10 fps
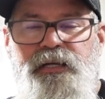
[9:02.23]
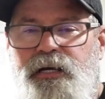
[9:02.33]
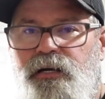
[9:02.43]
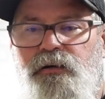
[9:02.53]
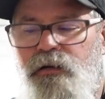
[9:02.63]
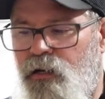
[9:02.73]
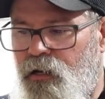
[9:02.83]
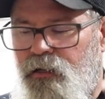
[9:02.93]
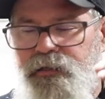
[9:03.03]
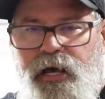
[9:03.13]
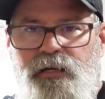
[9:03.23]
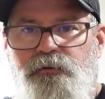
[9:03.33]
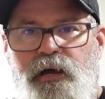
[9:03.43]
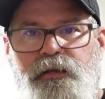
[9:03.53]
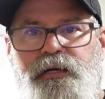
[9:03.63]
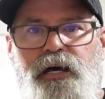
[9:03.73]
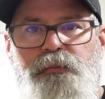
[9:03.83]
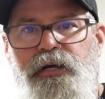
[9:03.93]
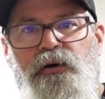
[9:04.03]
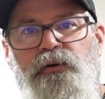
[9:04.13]
there, down around the
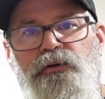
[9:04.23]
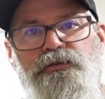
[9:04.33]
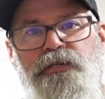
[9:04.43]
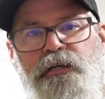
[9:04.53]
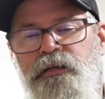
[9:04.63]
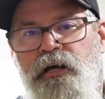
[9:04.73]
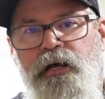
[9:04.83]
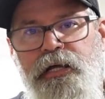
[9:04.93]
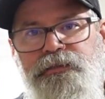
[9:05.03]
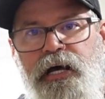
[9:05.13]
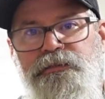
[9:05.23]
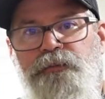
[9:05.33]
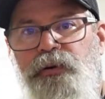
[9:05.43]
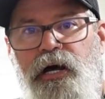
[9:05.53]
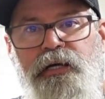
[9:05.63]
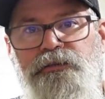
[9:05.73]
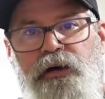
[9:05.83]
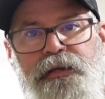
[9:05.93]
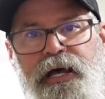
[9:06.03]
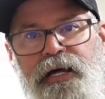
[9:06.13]
cubby holes, and it's got some pockets
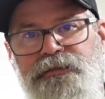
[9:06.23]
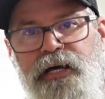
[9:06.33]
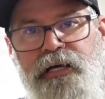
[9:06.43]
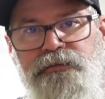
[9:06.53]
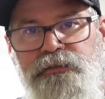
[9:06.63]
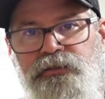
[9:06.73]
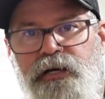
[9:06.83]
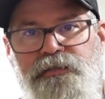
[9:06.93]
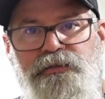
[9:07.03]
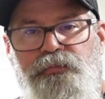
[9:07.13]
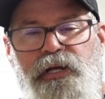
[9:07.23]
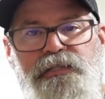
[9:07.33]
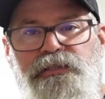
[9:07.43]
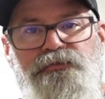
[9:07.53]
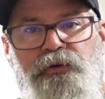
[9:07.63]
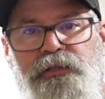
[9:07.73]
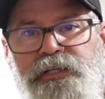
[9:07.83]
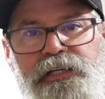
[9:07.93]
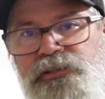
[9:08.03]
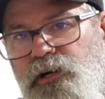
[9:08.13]
on the outside. So I still got some places for a
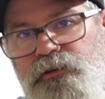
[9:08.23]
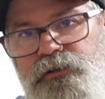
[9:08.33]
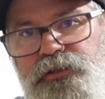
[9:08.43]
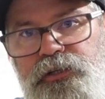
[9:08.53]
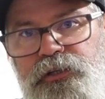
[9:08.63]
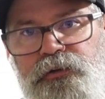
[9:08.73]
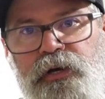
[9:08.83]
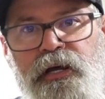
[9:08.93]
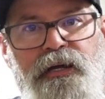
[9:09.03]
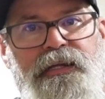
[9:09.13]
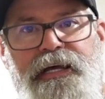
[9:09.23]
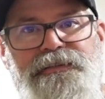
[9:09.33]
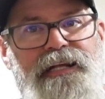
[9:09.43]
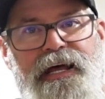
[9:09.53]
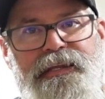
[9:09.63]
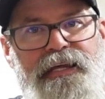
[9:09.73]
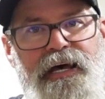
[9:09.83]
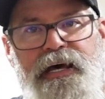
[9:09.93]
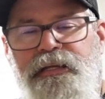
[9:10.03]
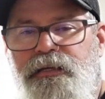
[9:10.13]
t-shirt or two, things like
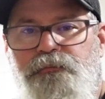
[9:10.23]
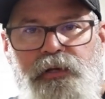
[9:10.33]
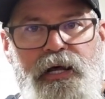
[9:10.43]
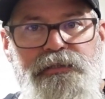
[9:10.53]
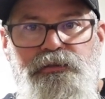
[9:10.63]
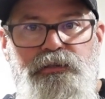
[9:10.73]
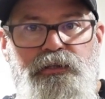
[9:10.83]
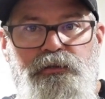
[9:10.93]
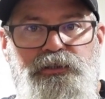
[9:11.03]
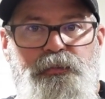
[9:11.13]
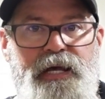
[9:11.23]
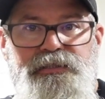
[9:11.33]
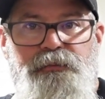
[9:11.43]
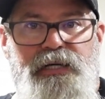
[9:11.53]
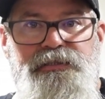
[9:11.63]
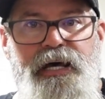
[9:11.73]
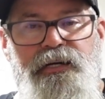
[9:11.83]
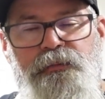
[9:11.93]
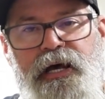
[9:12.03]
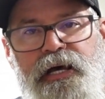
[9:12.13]
that, plus the space in my
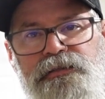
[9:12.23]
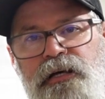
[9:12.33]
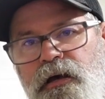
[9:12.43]
saddlebags.